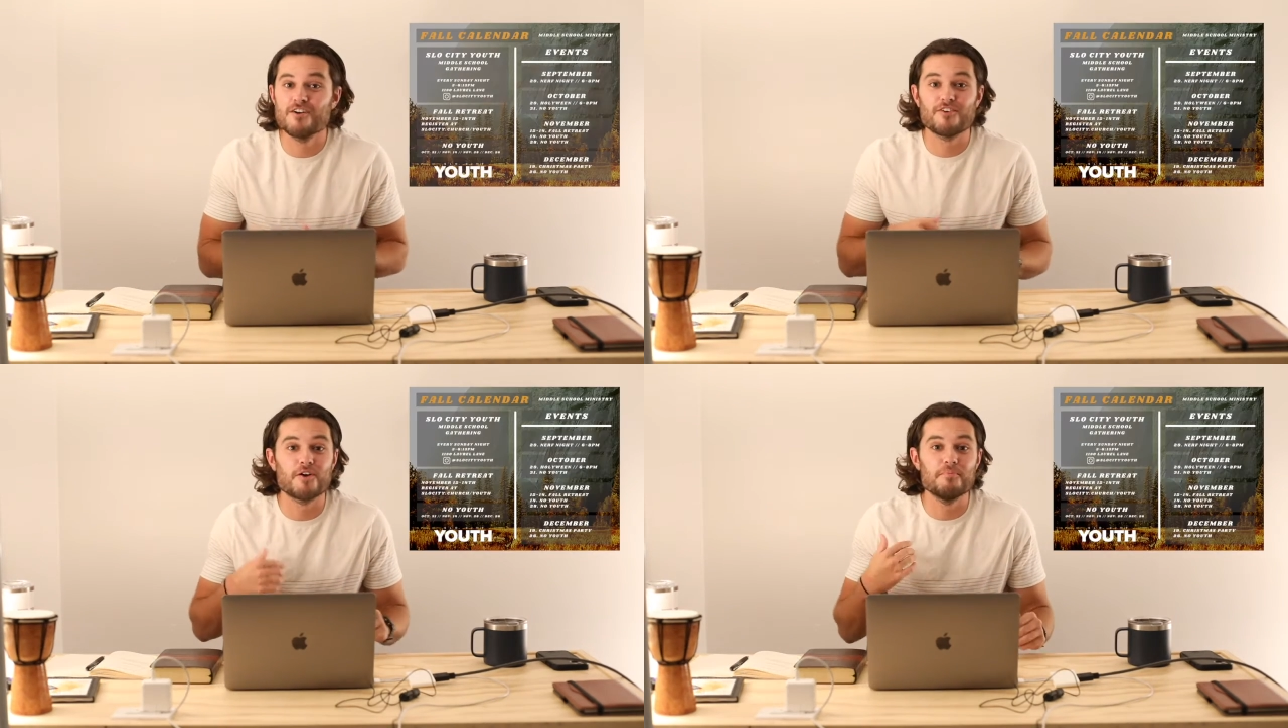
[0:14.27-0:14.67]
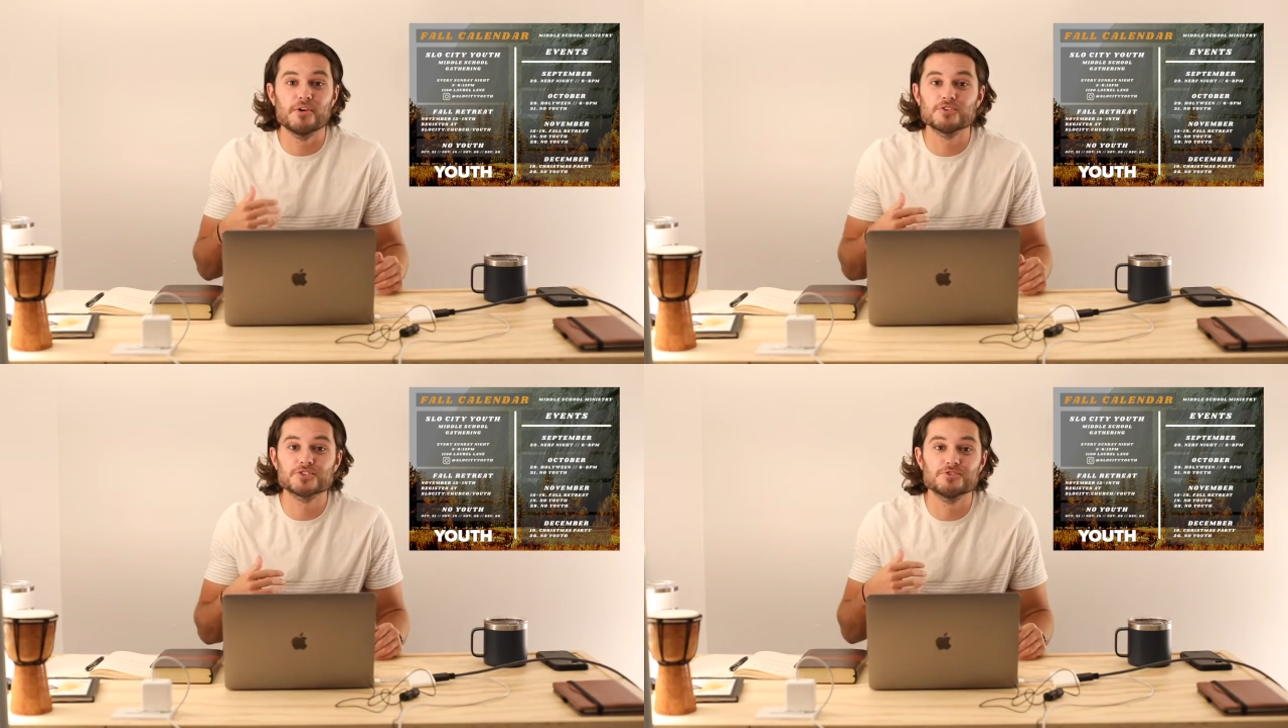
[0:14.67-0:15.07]
for our
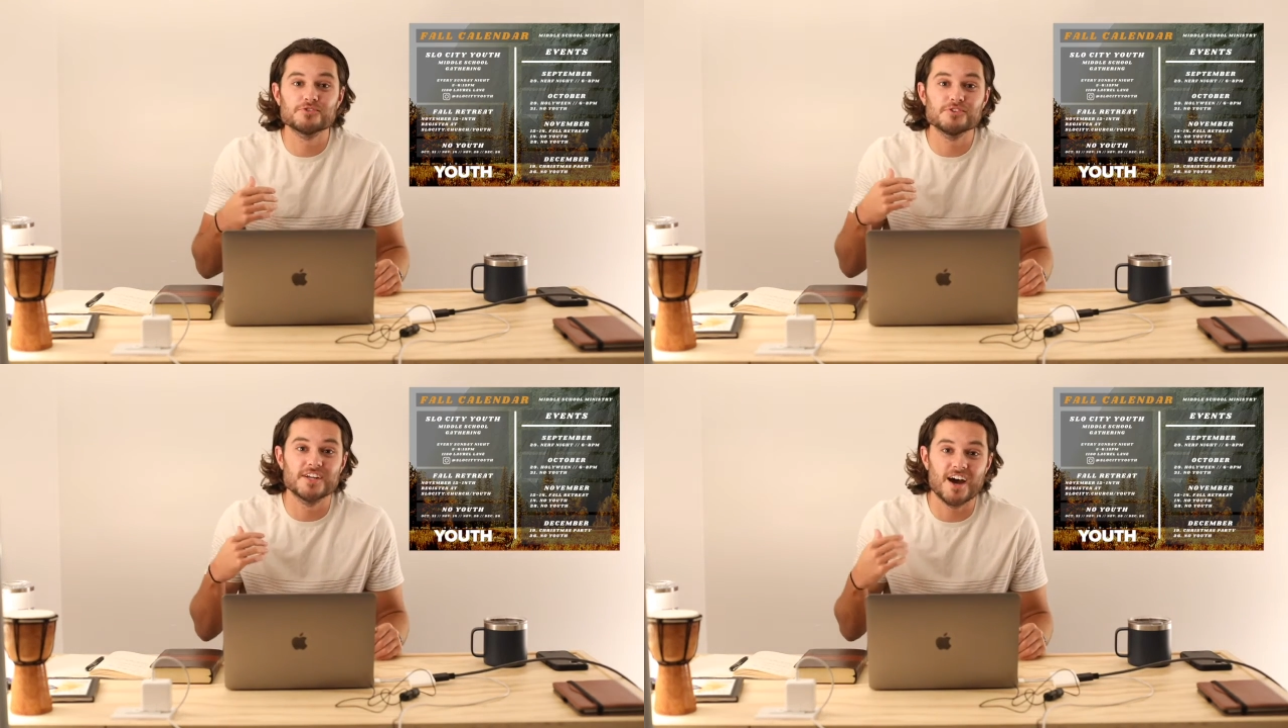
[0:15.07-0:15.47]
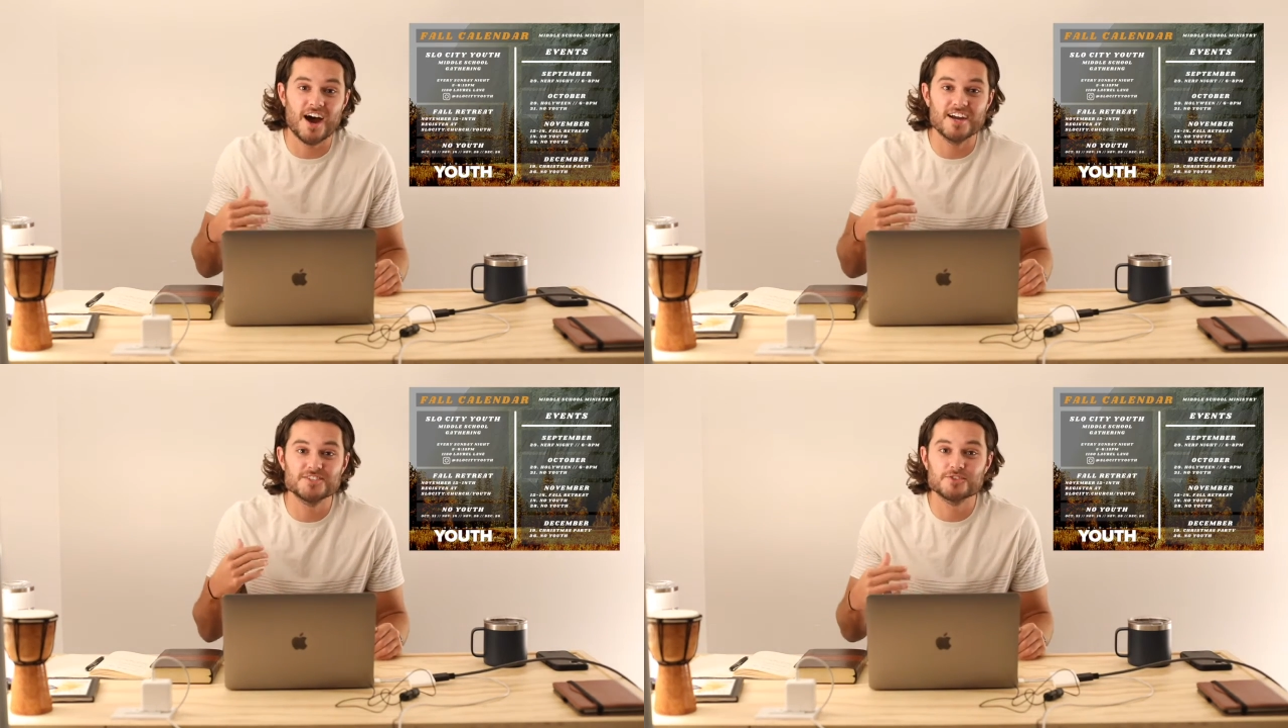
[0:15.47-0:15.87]
middle school and
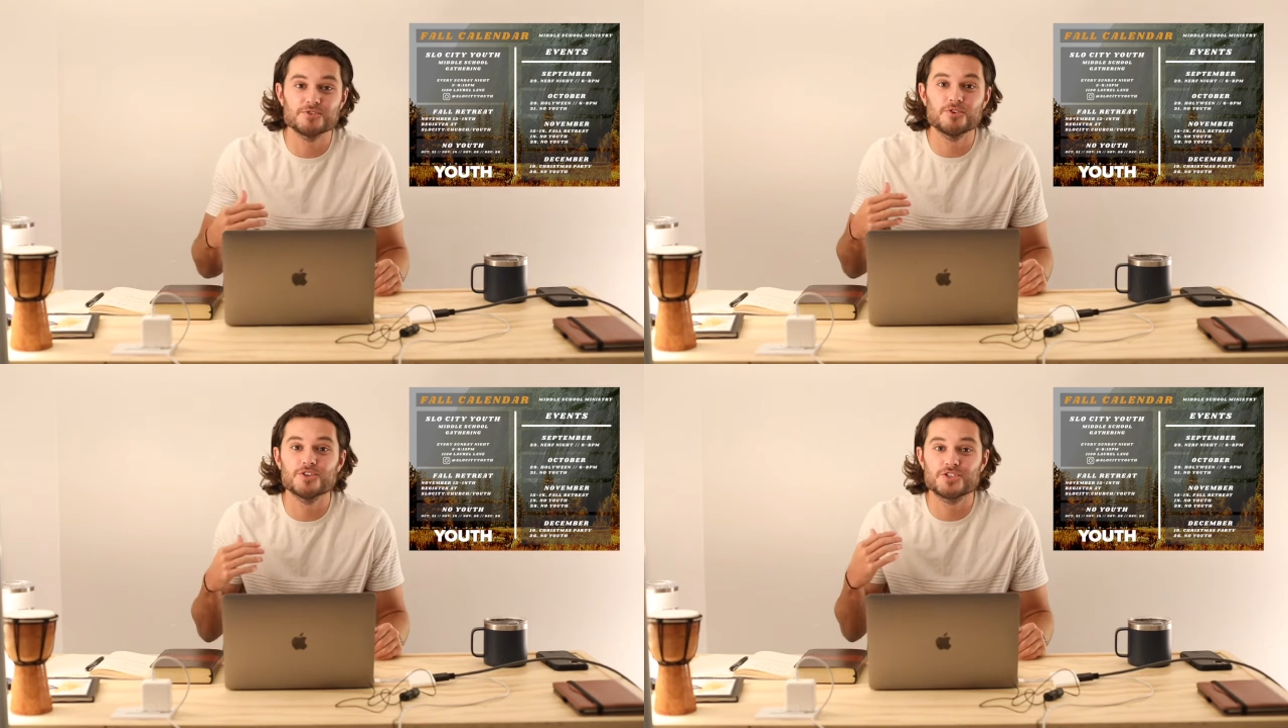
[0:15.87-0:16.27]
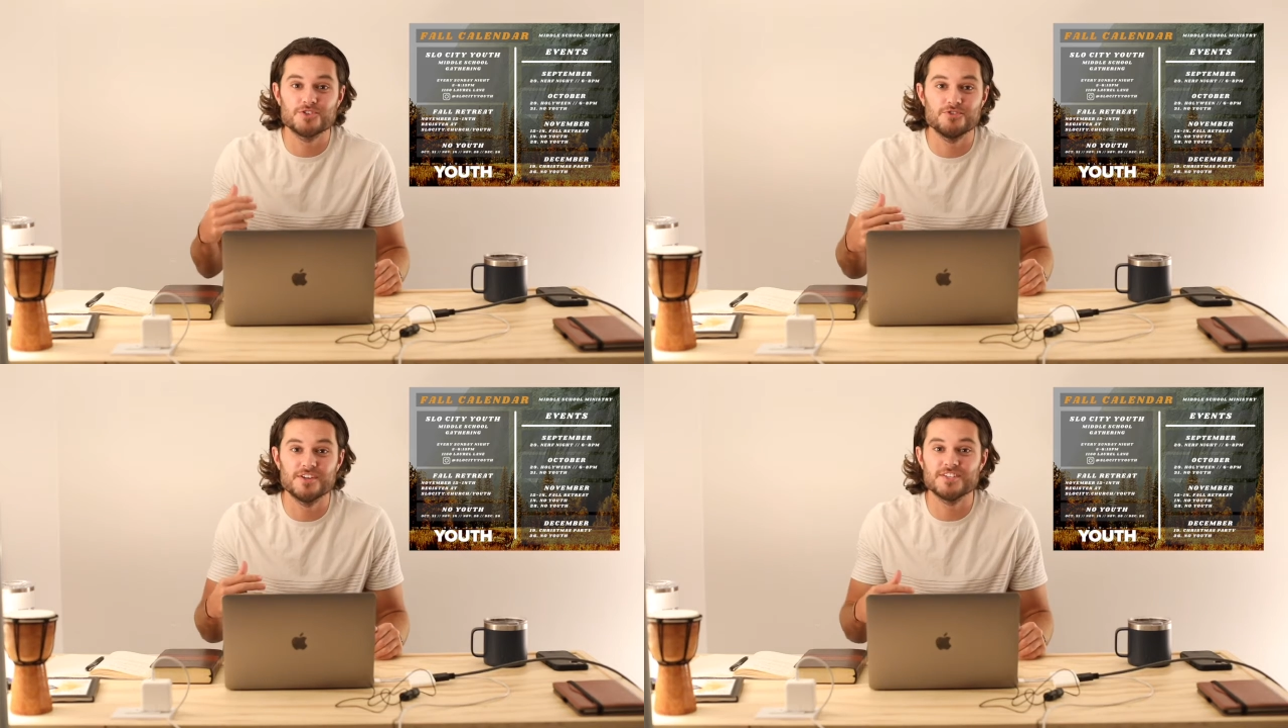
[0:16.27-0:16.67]
high school
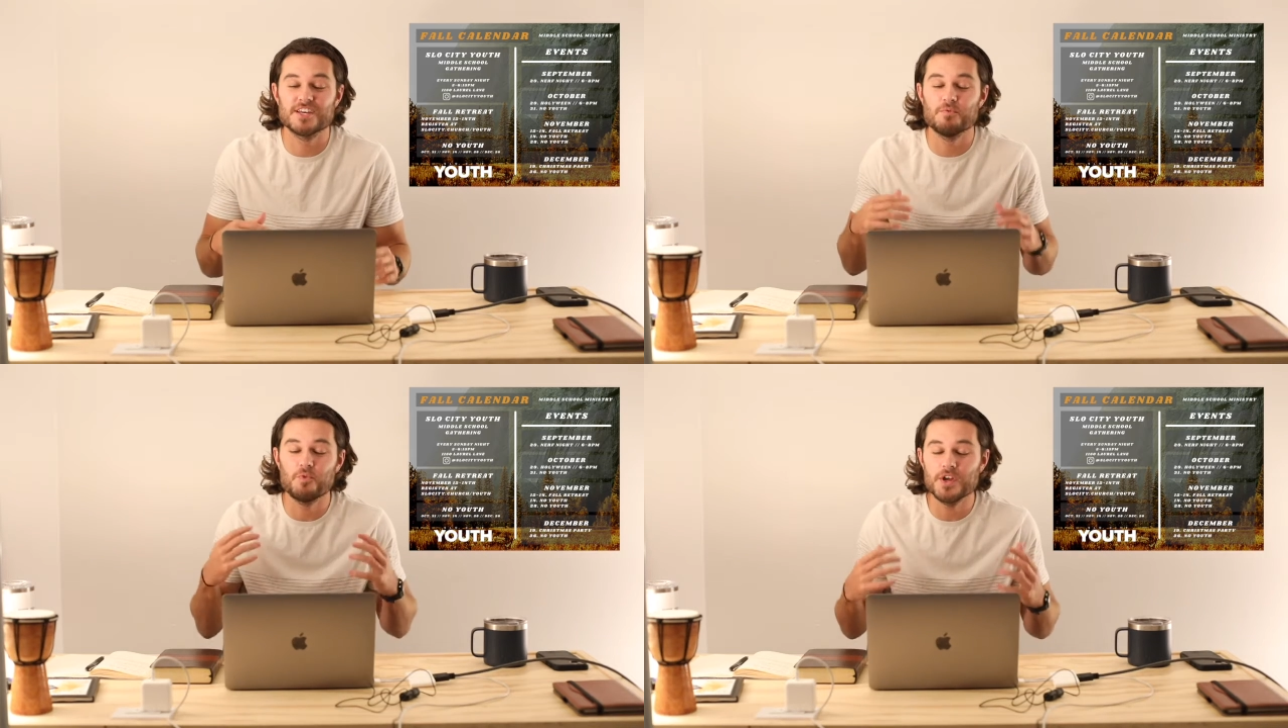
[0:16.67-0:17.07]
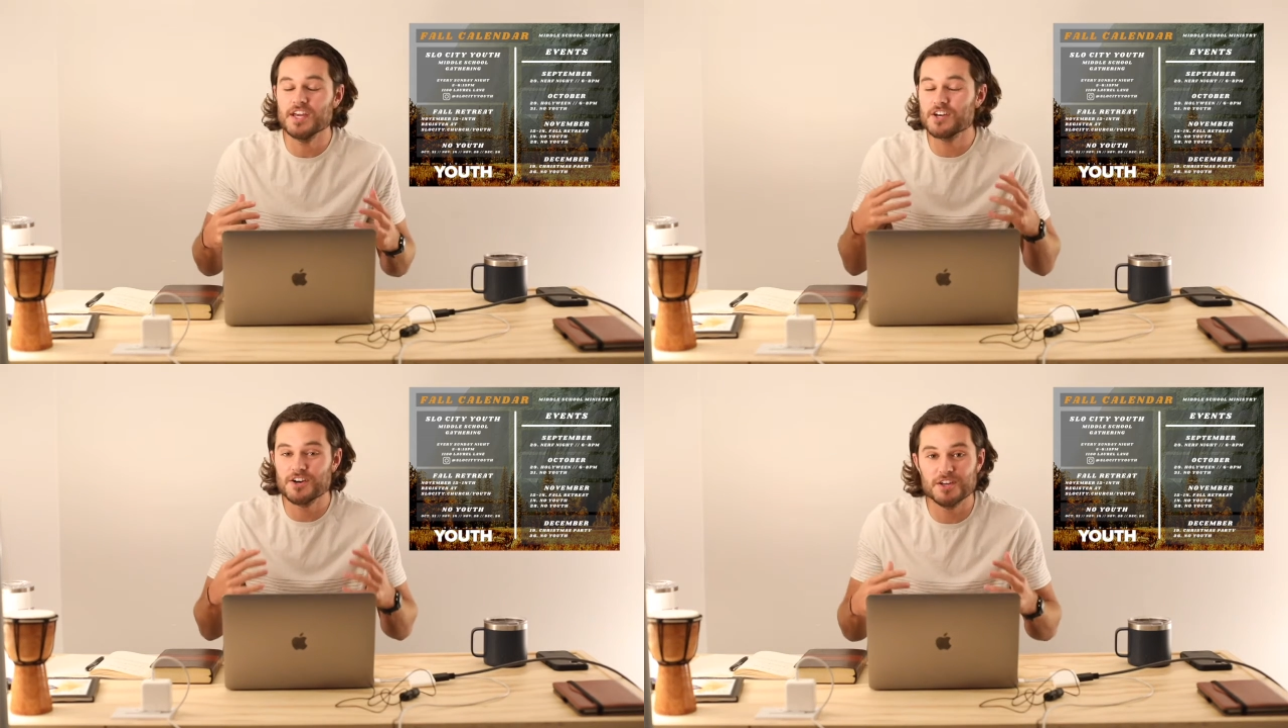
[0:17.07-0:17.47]
students, and
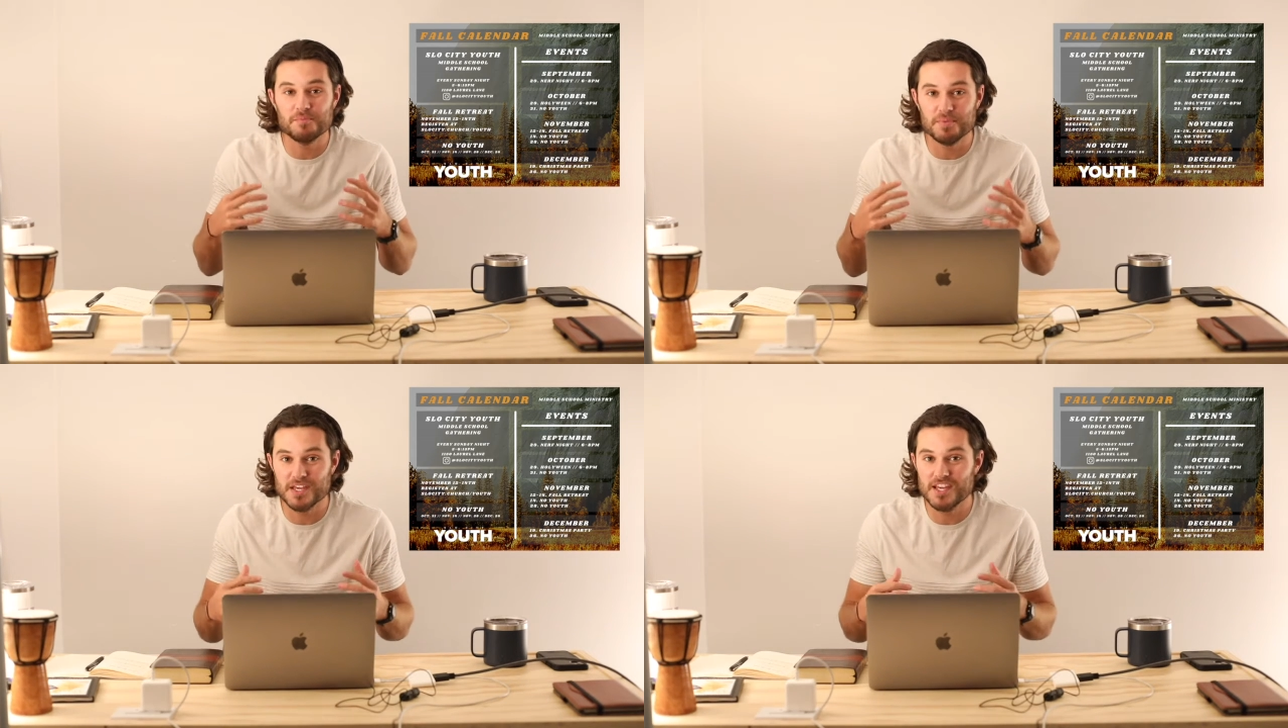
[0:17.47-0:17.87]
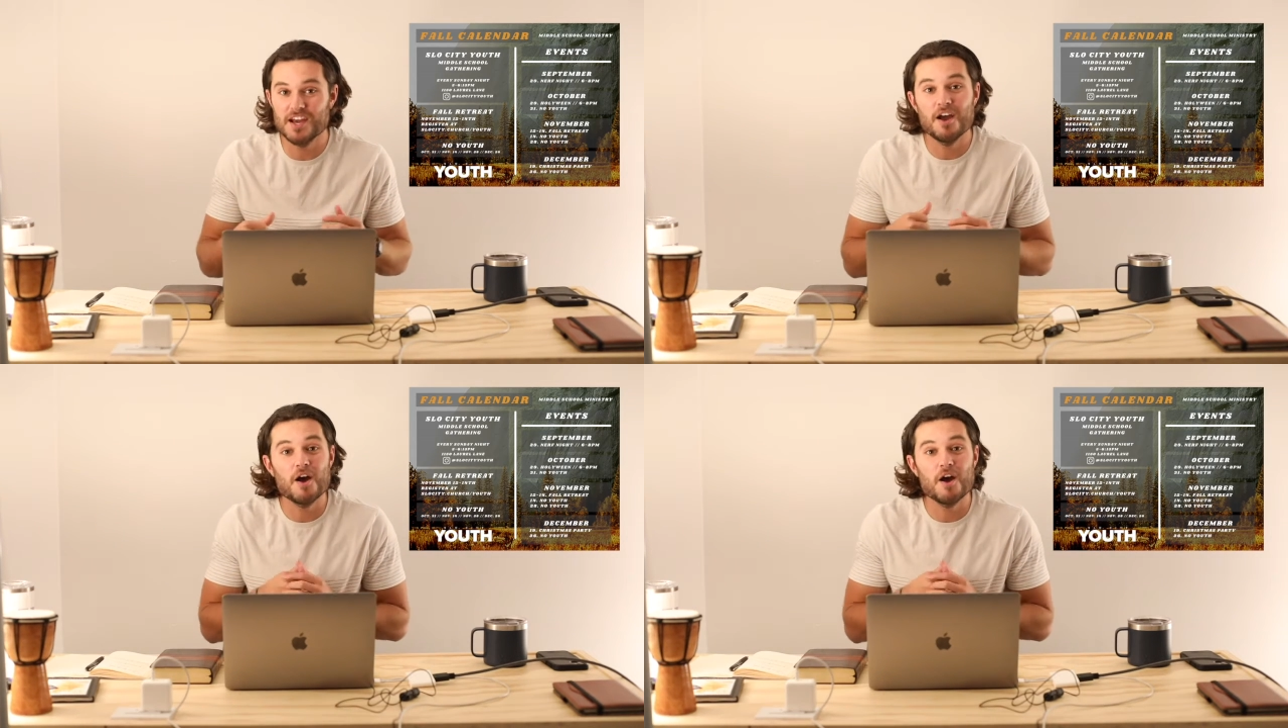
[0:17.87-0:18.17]
we couldn't be